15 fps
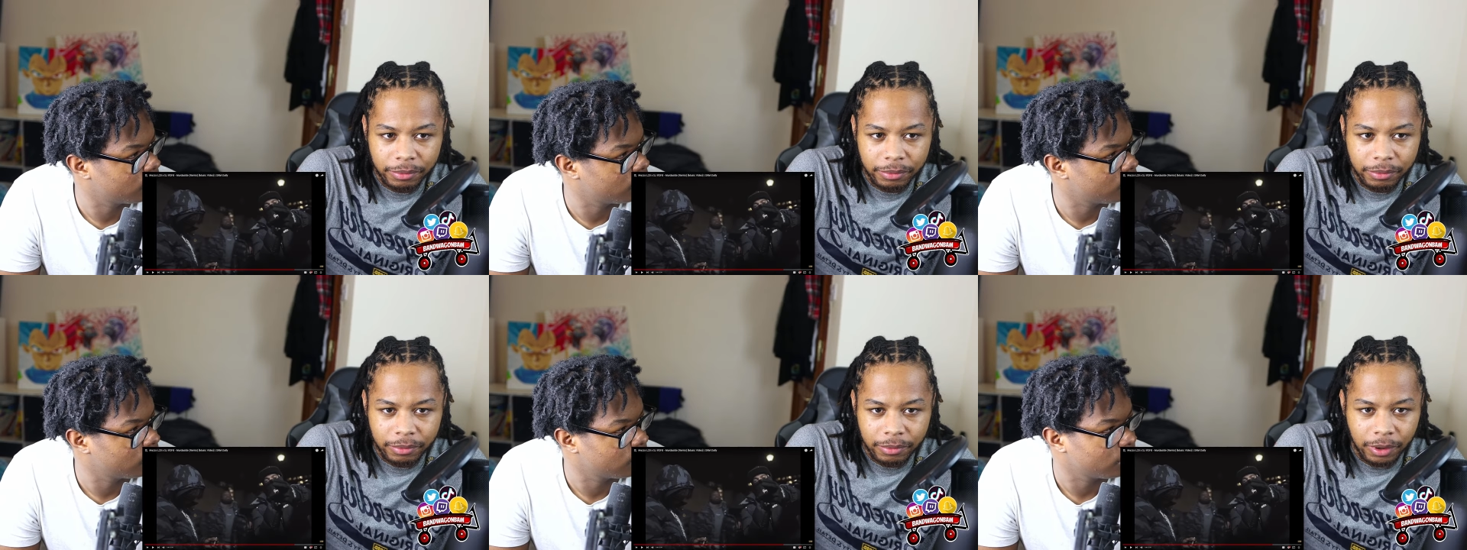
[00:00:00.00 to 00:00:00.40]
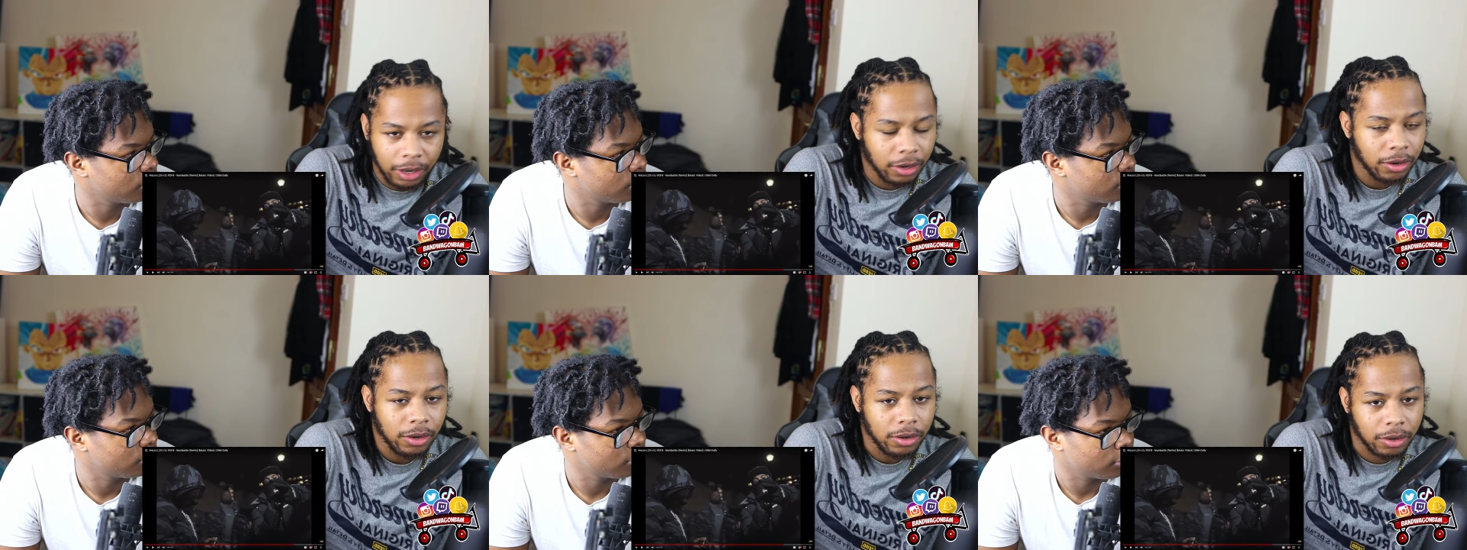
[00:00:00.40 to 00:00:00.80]
Speaker 1: I don't
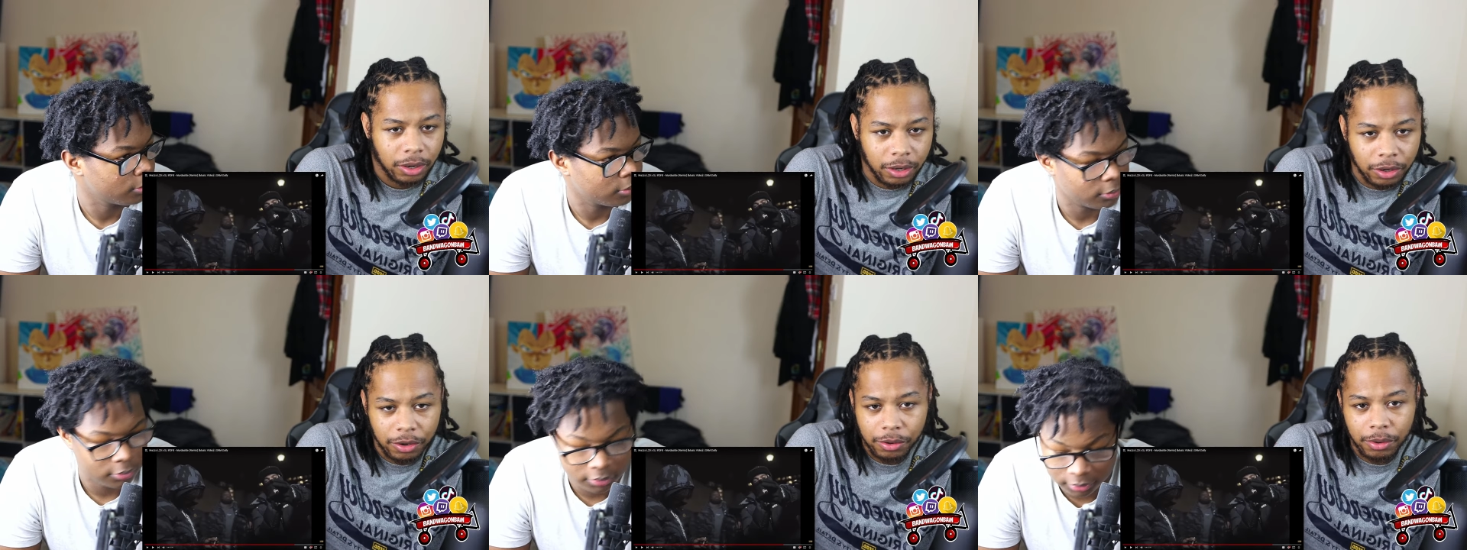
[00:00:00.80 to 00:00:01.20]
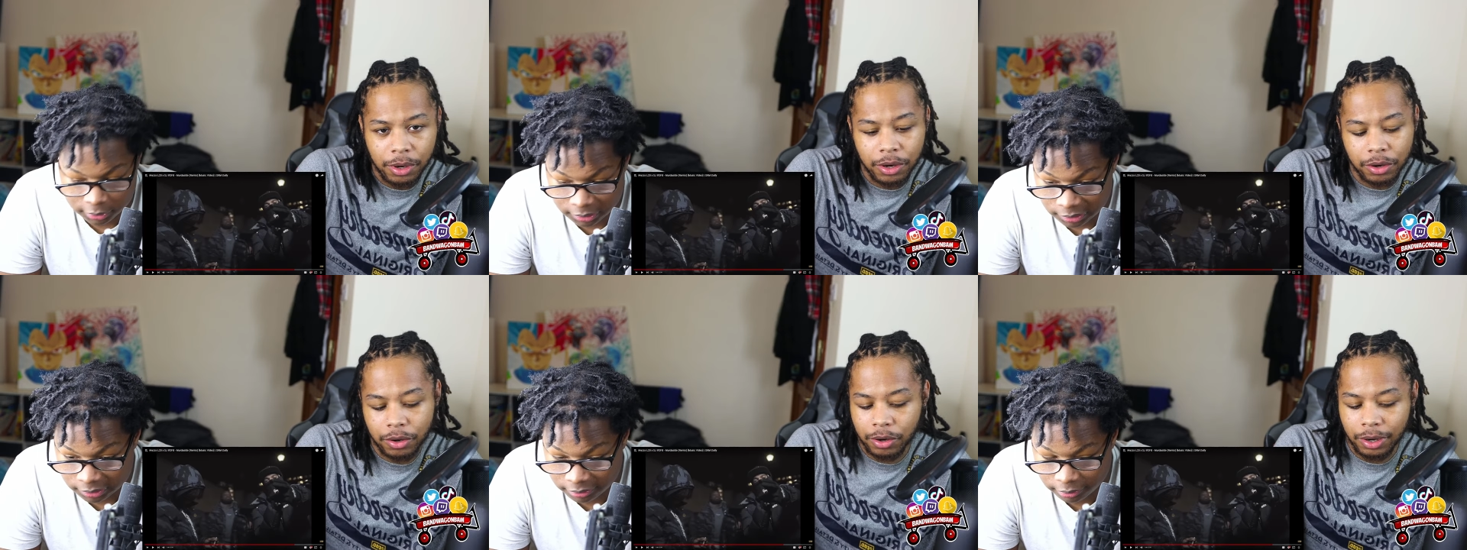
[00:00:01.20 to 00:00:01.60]
know. I don't know. I don't know
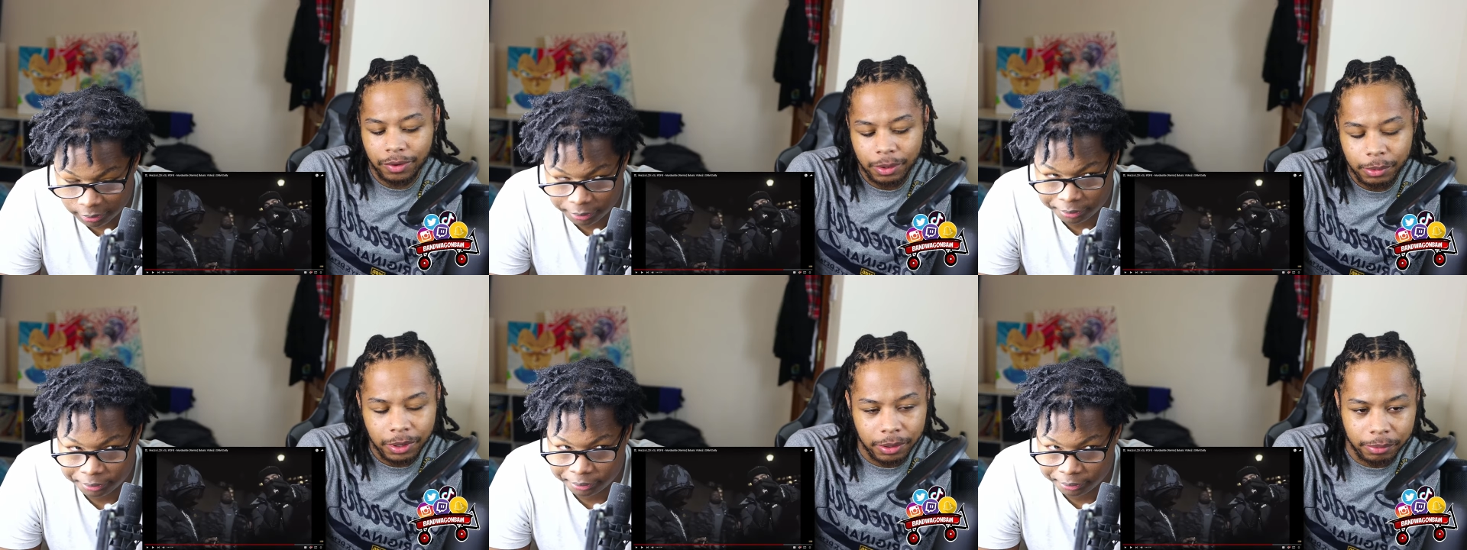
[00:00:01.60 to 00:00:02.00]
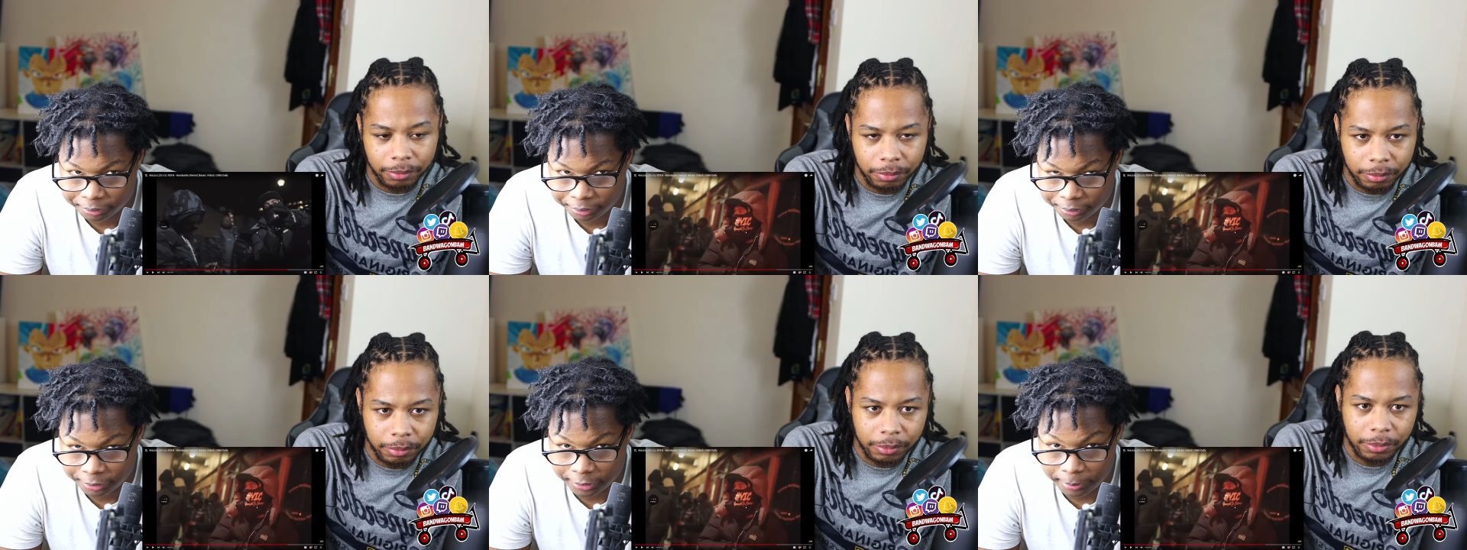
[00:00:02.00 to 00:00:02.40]
nothing about him.
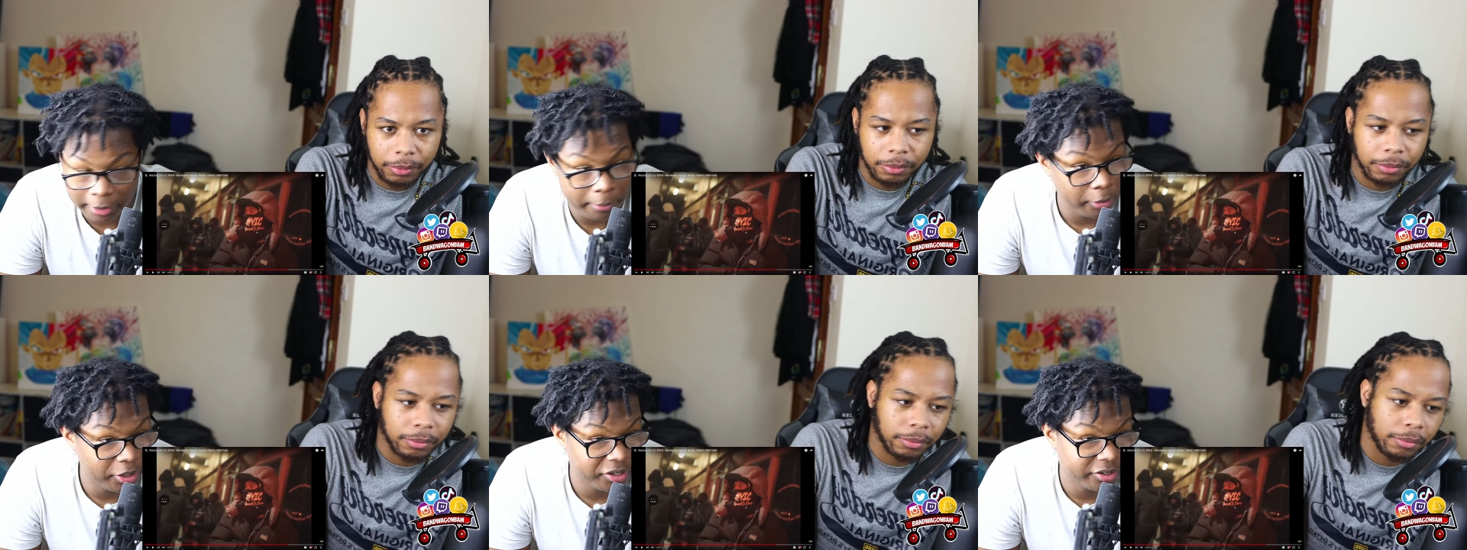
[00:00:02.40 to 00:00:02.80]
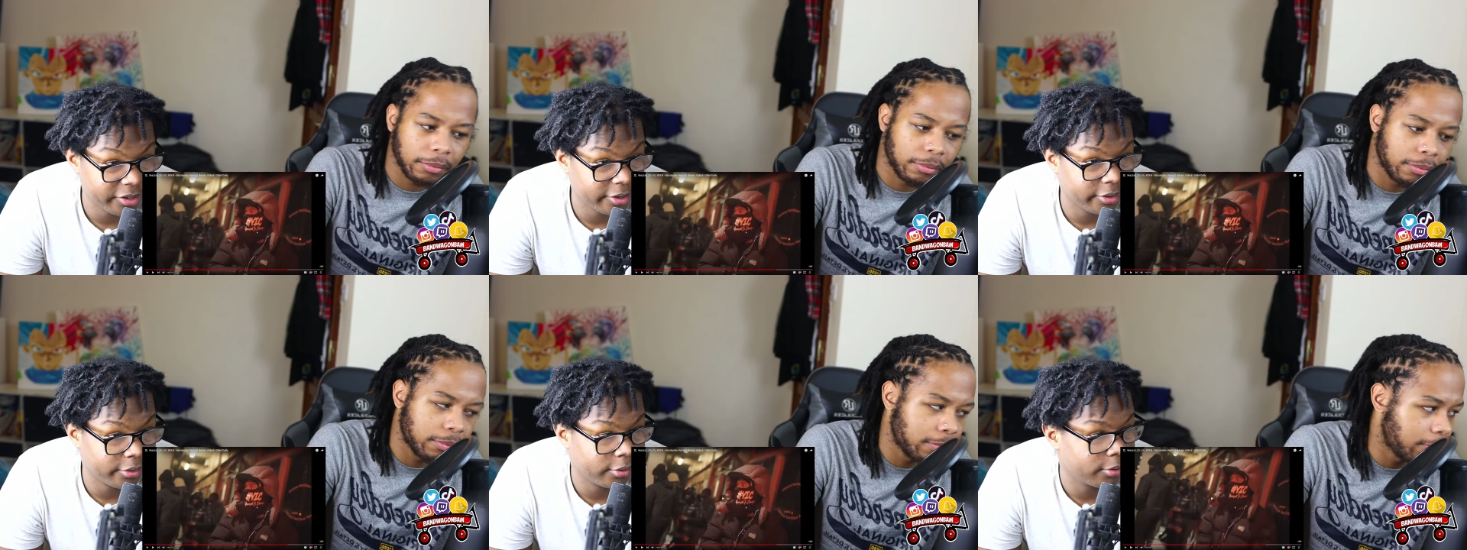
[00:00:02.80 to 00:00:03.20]
My point is actually. Uh,